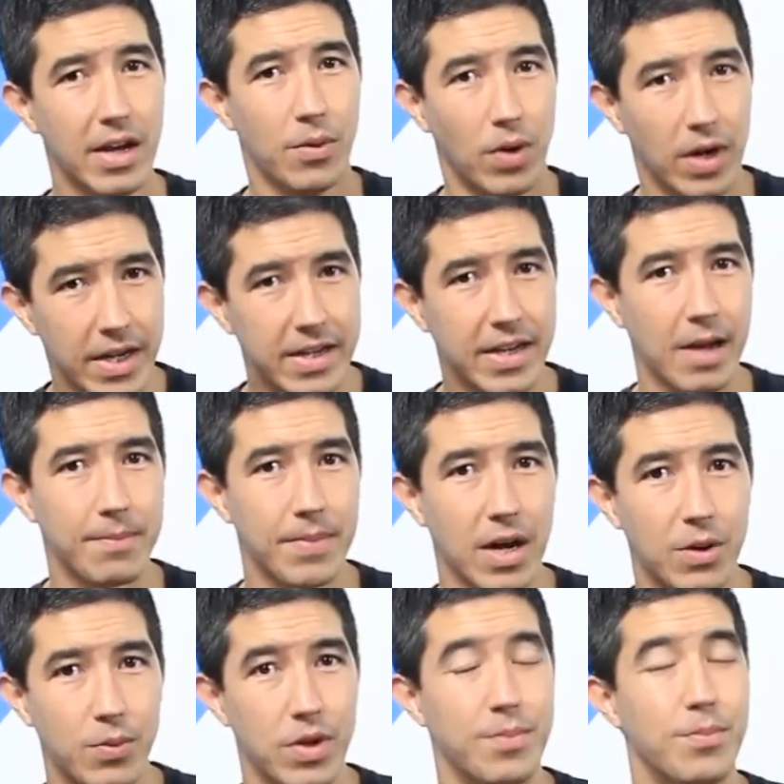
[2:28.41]
Well, it came
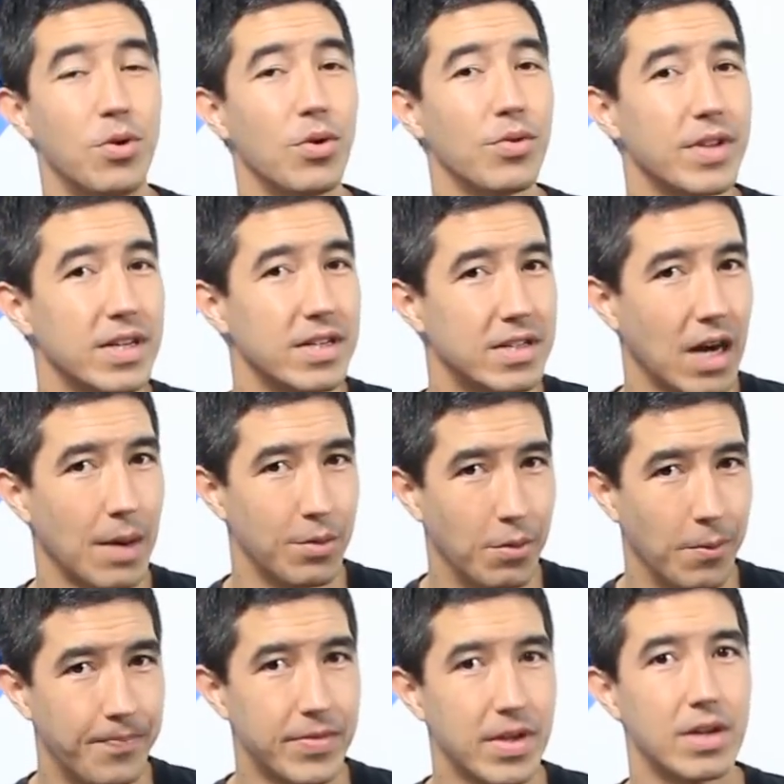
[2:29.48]
back with more than
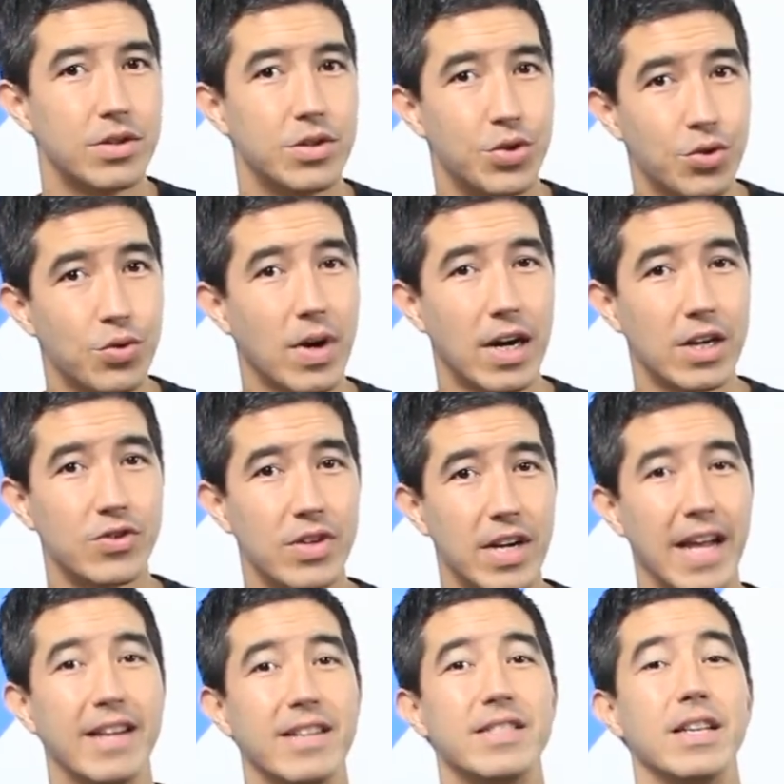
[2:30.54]
double
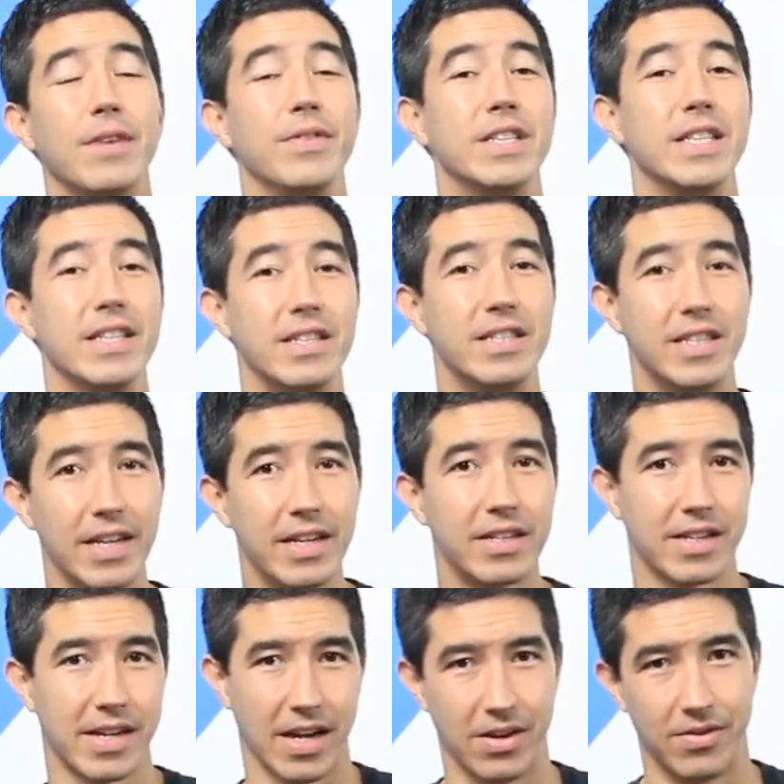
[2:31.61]
276
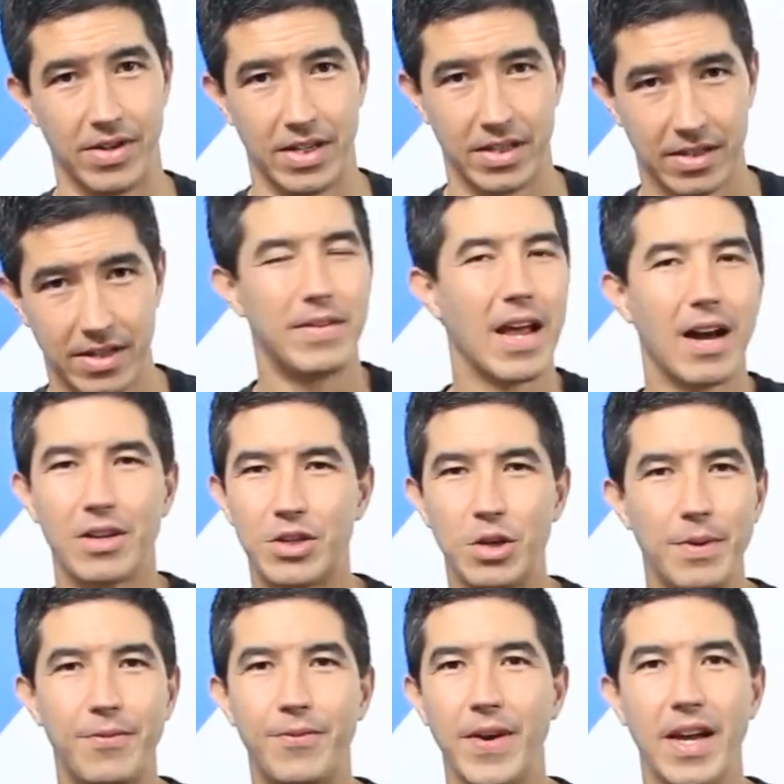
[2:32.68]
calories. Now,
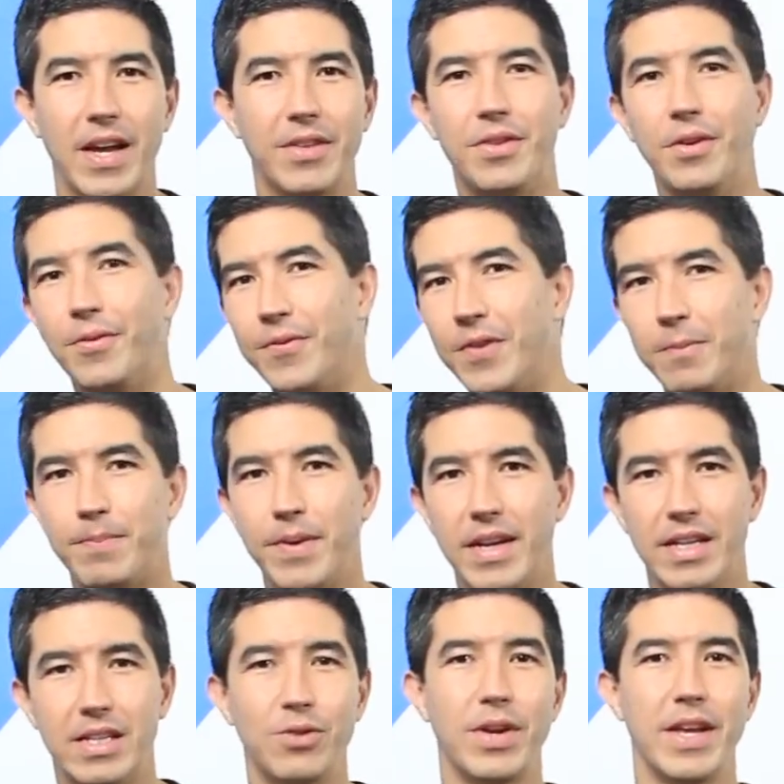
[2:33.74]
to be fair, the Fitbit
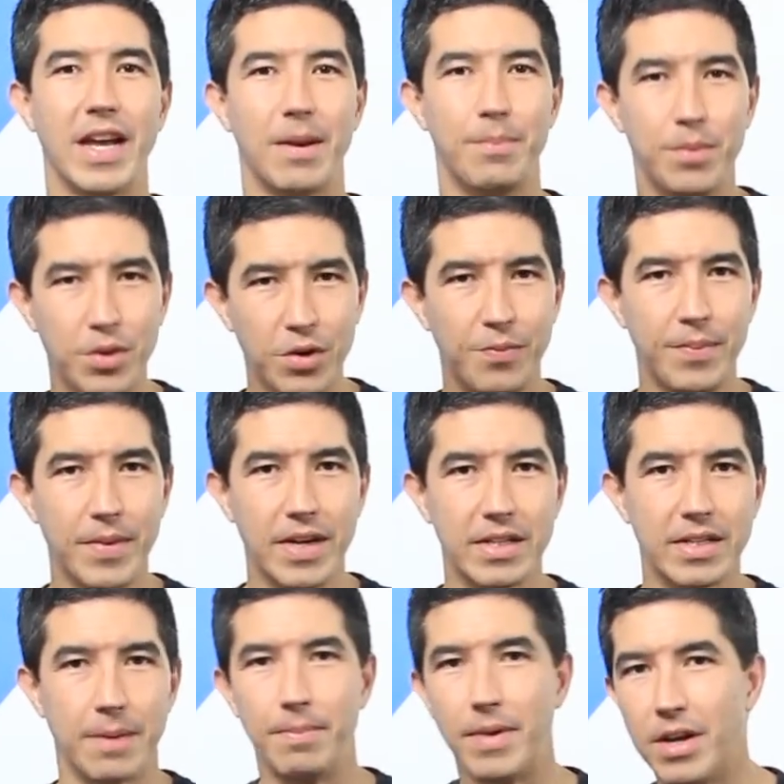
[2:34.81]
is looking at
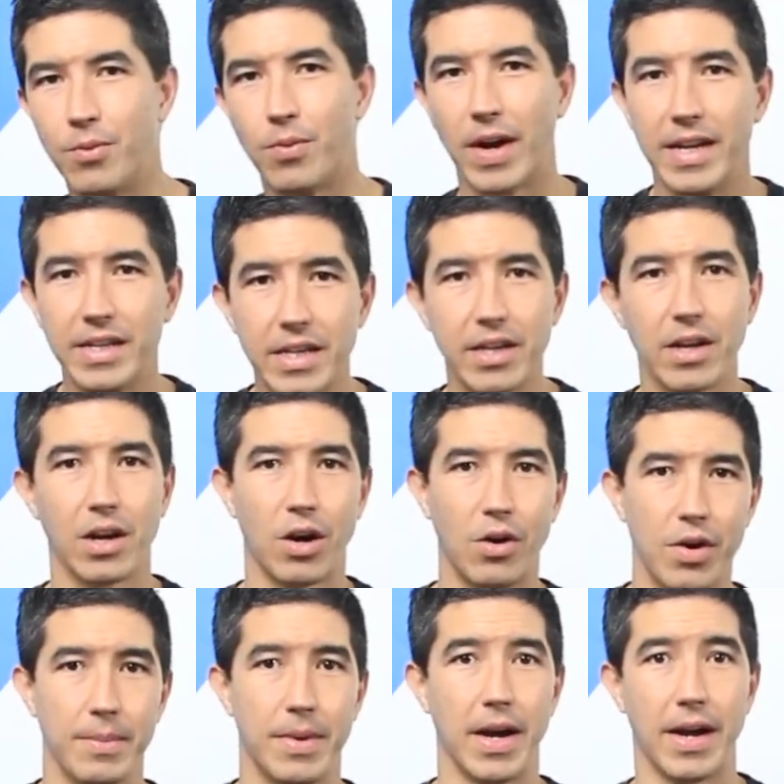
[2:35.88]
movement and me raising and
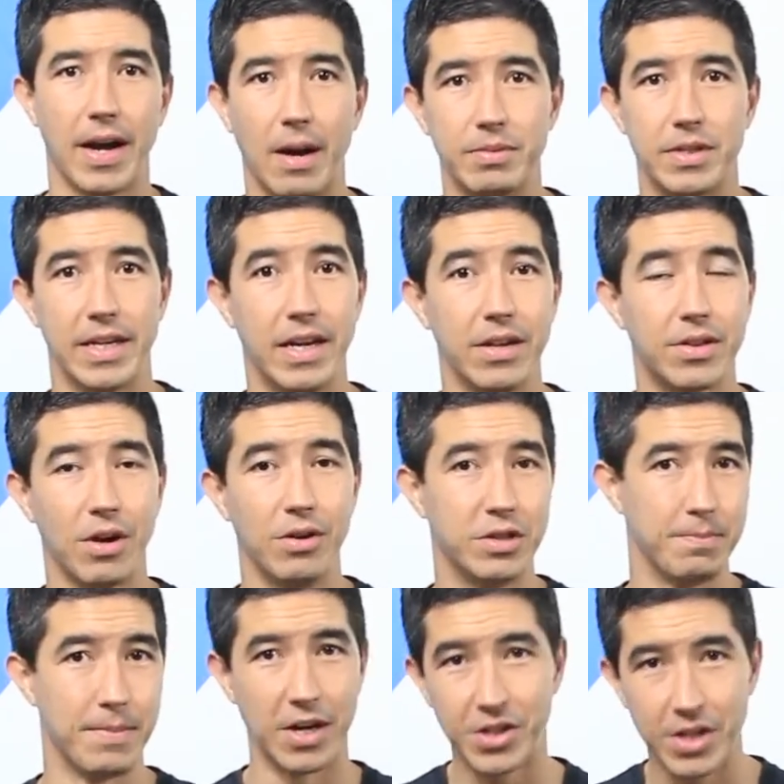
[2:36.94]
lowering my arm to hit
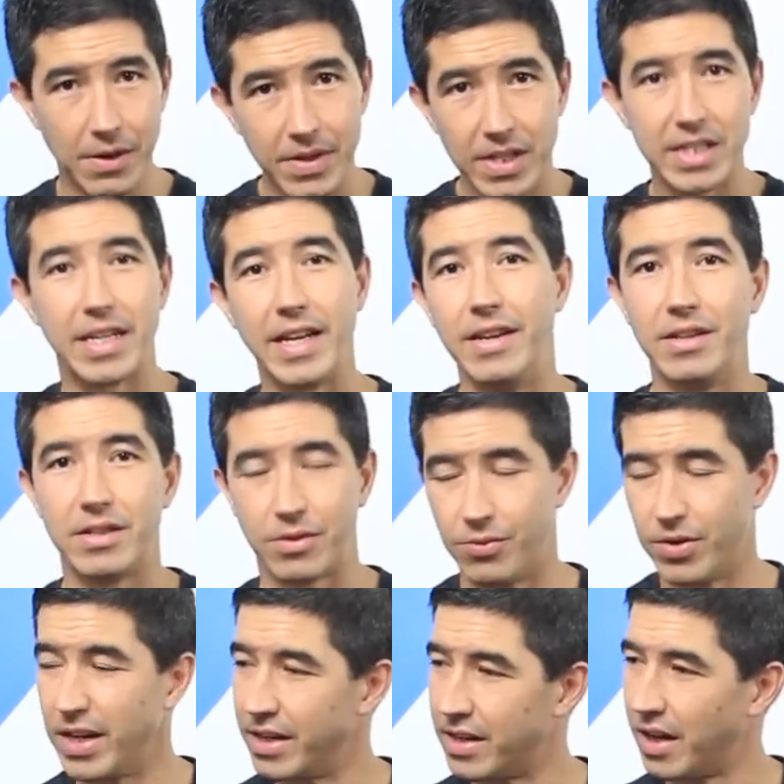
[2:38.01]
those imaginary skins
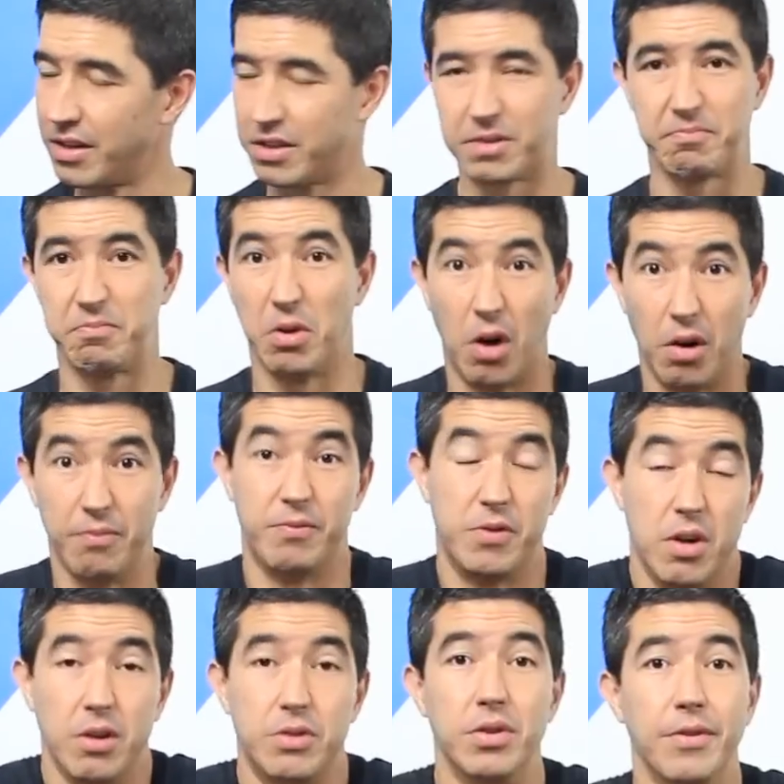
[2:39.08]
really does,
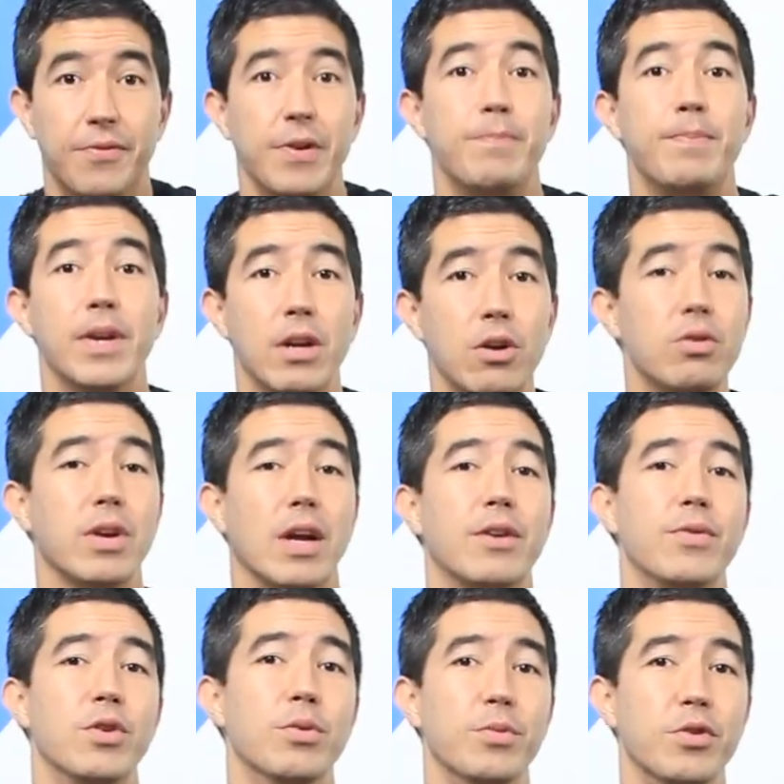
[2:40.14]
you know, to the Fitbit look
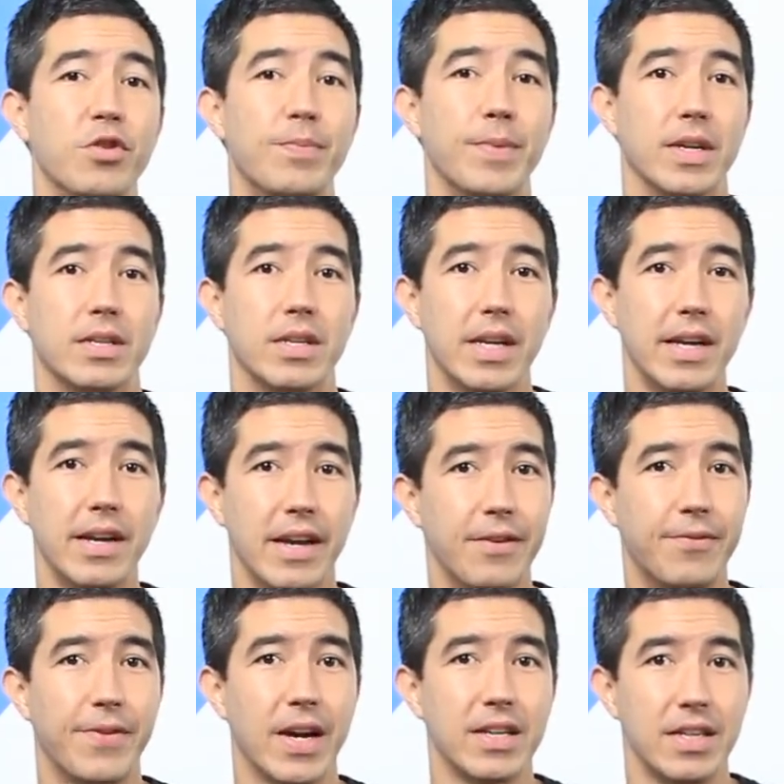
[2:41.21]
like real movement. In
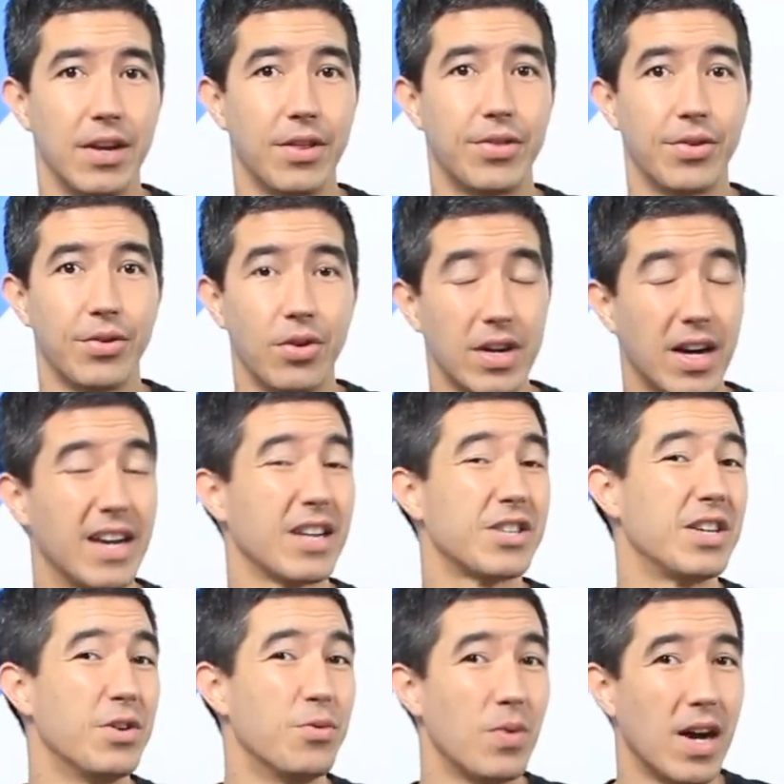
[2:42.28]
fact, it thought I'd
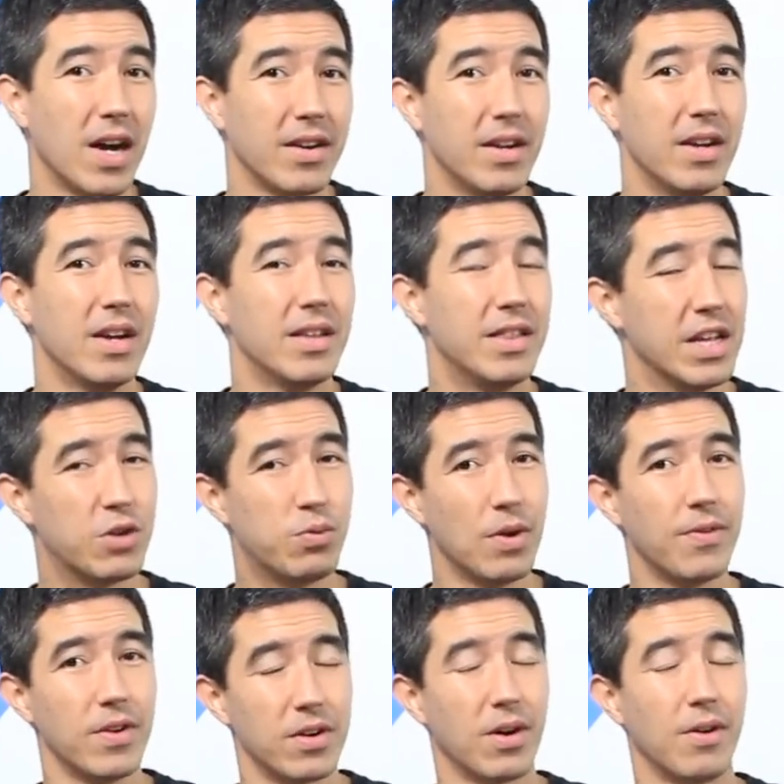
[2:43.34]
actually run the
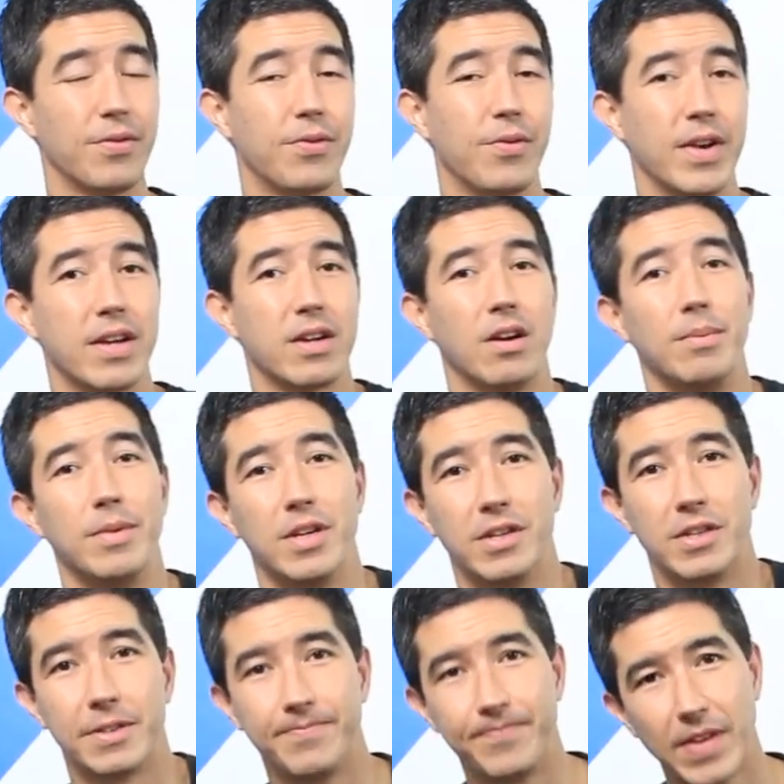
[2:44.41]
equivalent of three
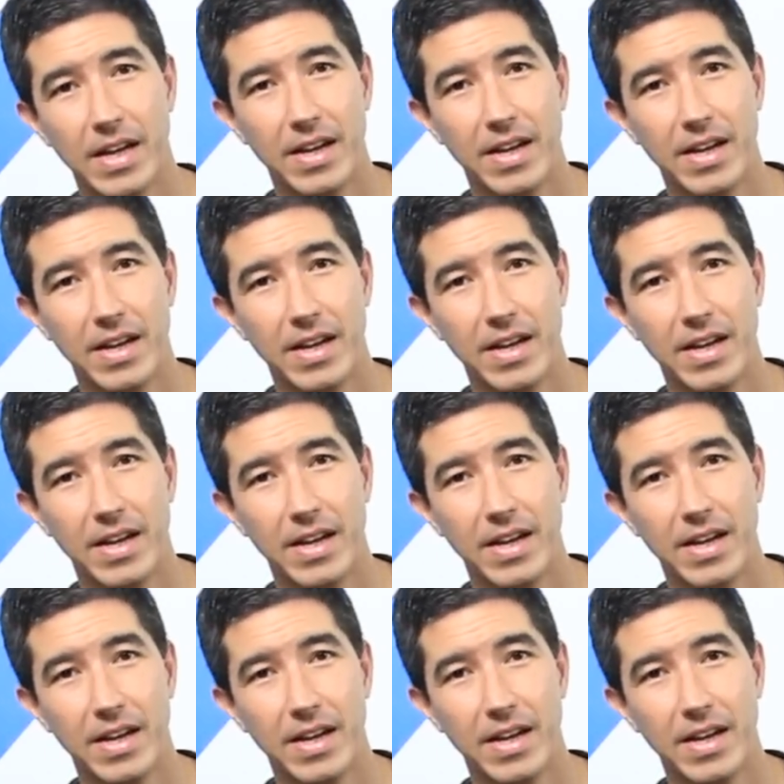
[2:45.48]
kilometers.